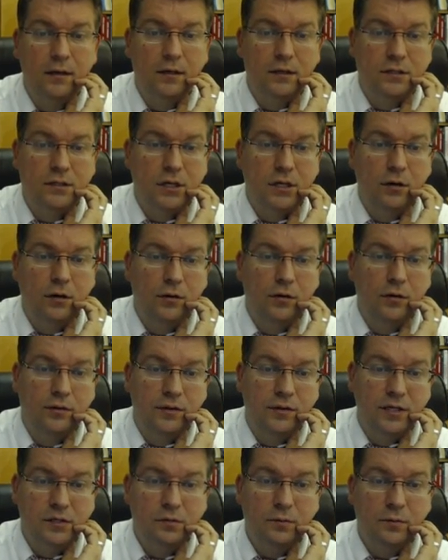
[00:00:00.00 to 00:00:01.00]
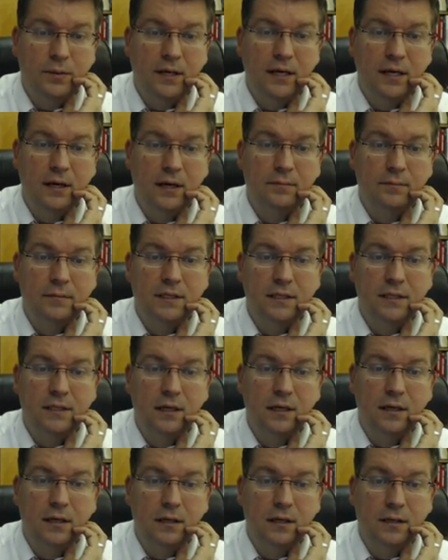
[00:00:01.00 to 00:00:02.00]
So this will become,
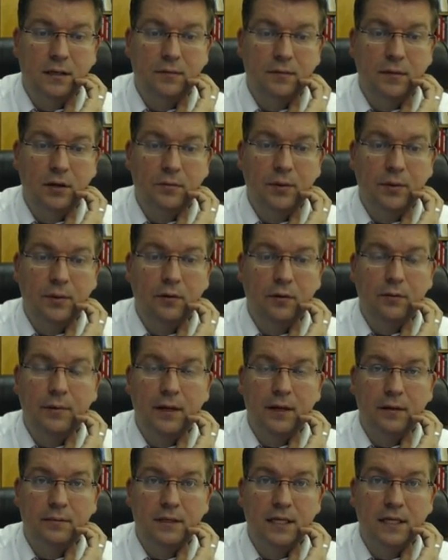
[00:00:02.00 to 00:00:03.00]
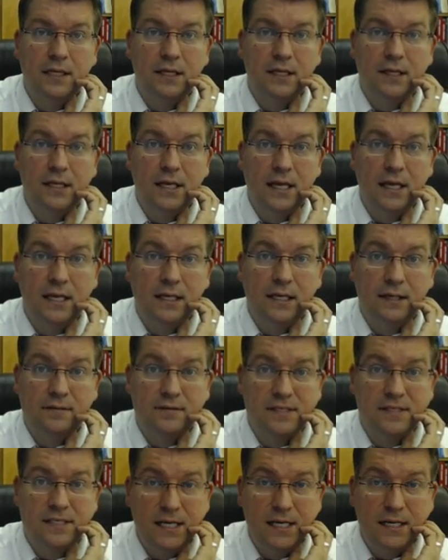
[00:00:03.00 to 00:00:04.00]
the middle part will become 10 to the negative
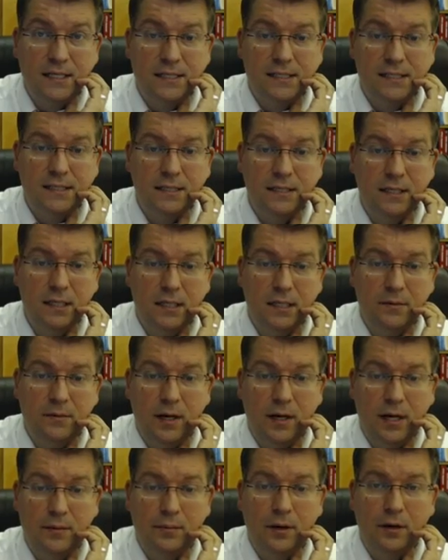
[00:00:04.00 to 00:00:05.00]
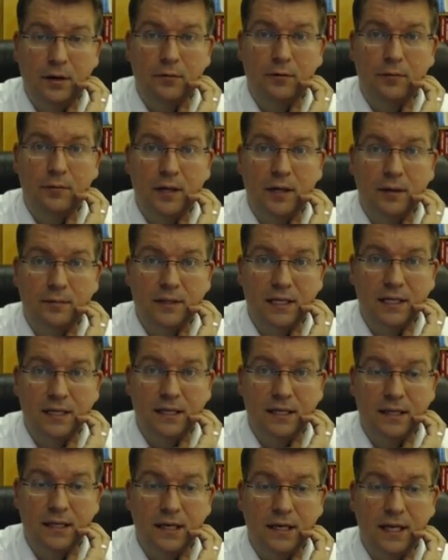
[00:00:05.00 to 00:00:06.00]
6. The bottom part will become 10
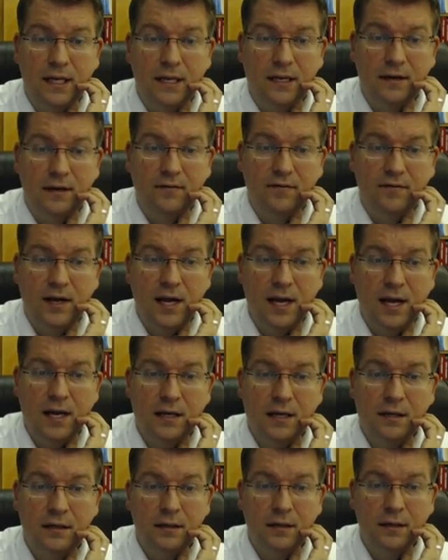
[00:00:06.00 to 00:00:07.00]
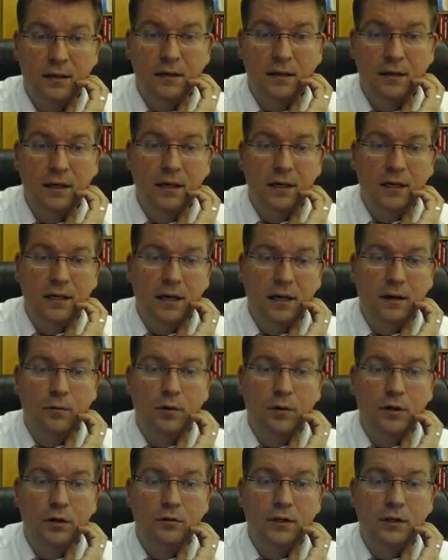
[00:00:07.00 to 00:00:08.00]
to the negative 9. And
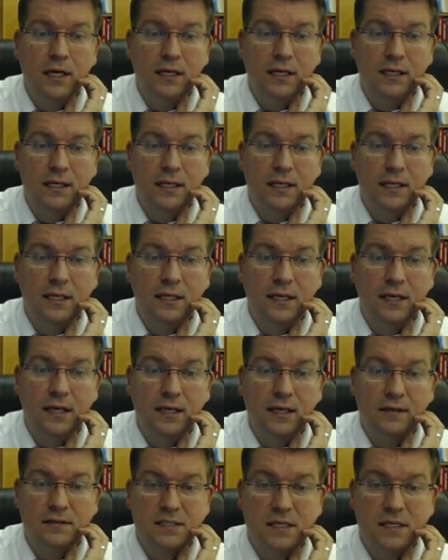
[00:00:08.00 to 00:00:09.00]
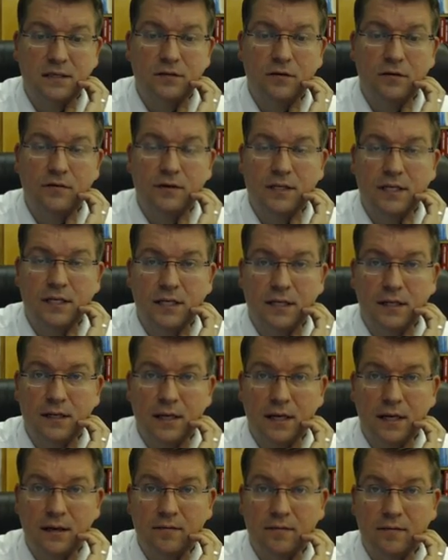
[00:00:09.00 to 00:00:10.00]
when you take 10 to the negative 6 over 10 to the
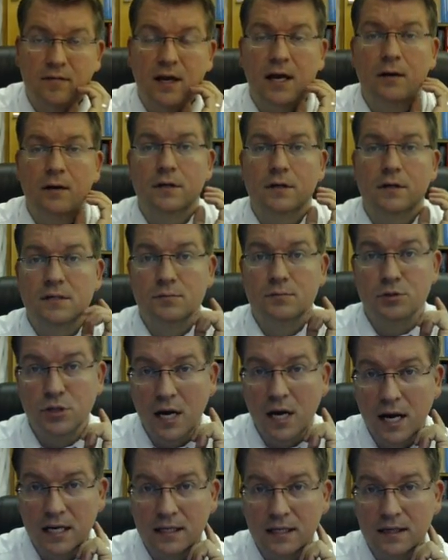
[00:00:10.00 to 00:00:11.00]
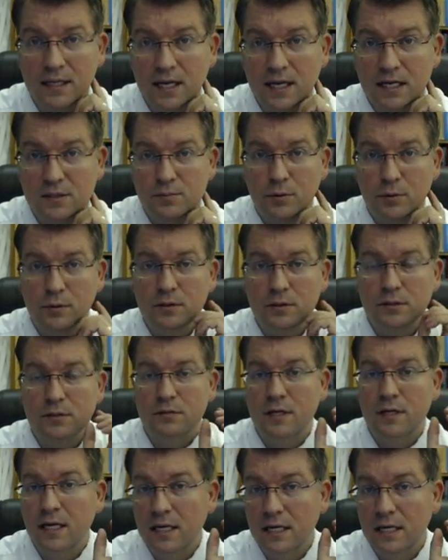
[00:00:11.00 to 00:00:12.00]
negative 9, we subtract the exponent. So
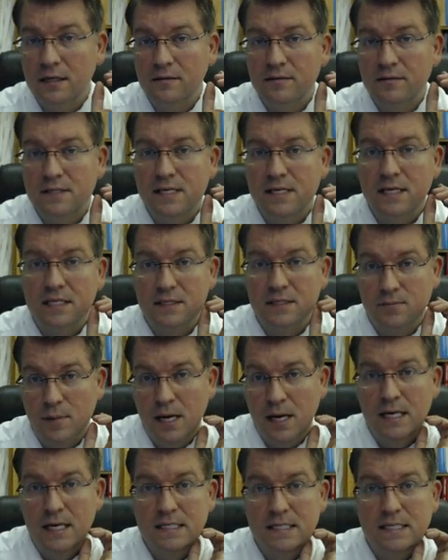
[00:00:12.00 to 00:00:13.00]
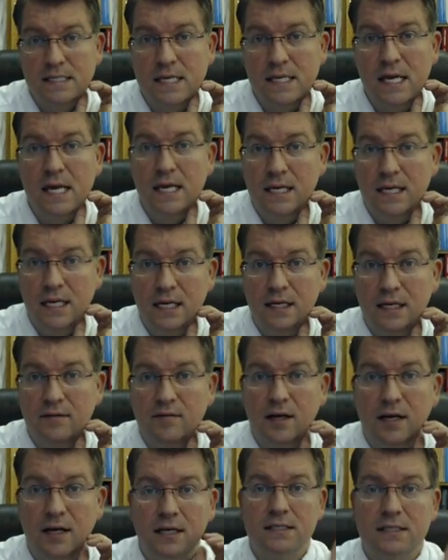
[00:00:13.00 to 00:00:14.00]
negative 6 minus negative
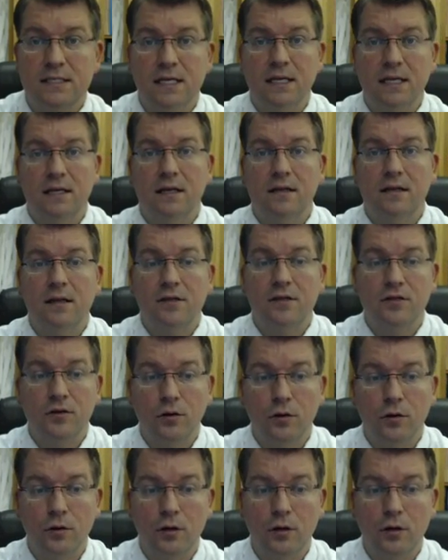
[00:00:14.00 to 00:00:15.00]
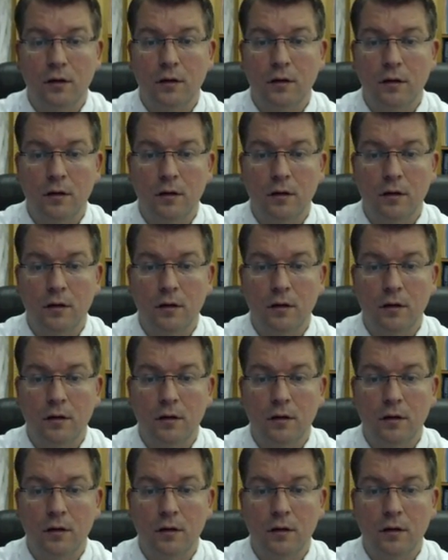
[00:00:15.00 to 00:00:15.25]
9 is 10 to the 3rd.